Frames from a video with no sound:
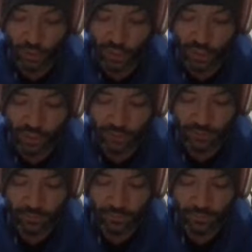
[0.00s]
line.
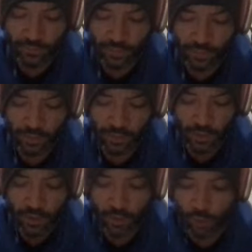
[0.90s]

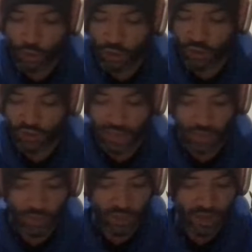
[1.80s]
The long
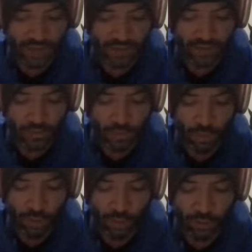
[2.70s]
snapper hiked the
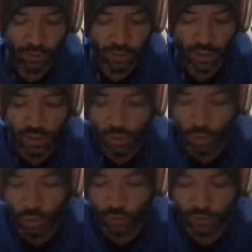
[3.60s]
ball. The
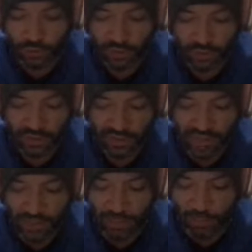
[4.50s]
holder took the
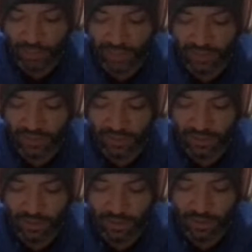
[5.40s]
snap and placed it.
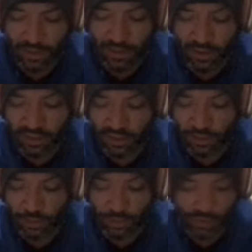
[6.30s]
The kicker
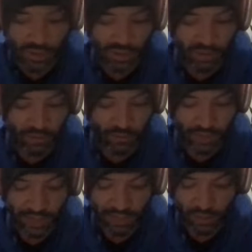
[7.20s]
booted it for
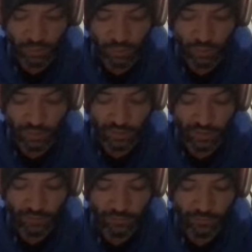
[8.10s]
the extra point.
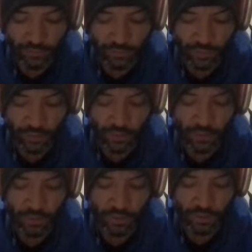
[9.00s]

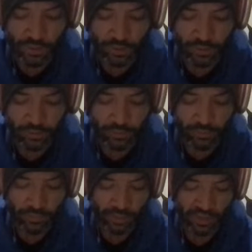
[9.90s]
No good.
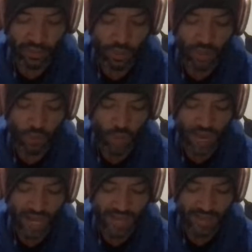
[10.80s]
The kick went
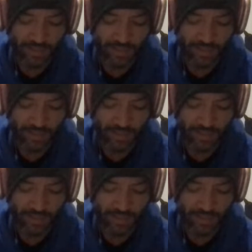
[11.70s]
wide.